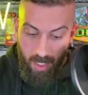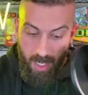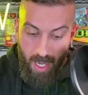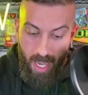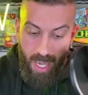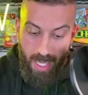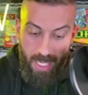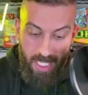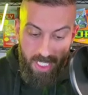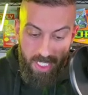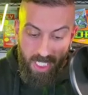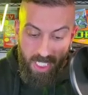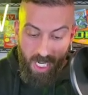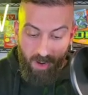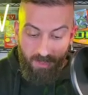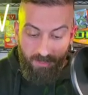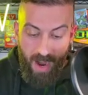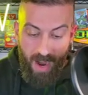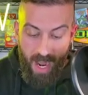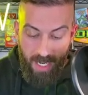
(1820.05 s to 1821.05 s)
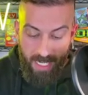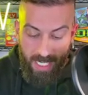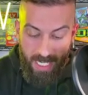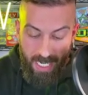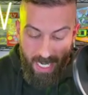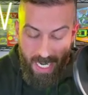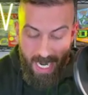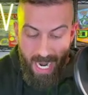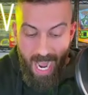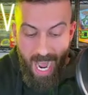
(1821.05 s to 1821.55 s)
And a Giovanni
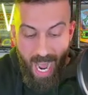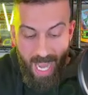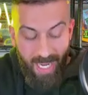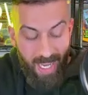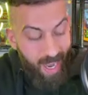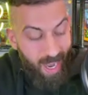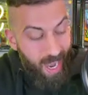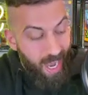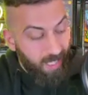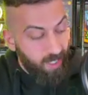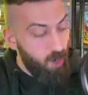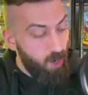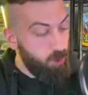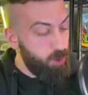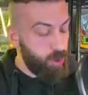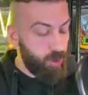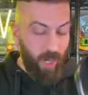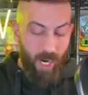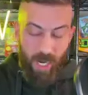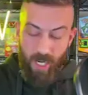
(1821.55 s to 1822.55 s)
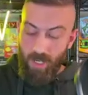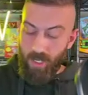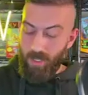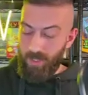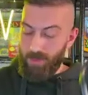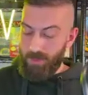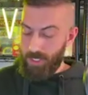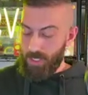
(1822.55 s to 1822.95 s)
non hollow trainer.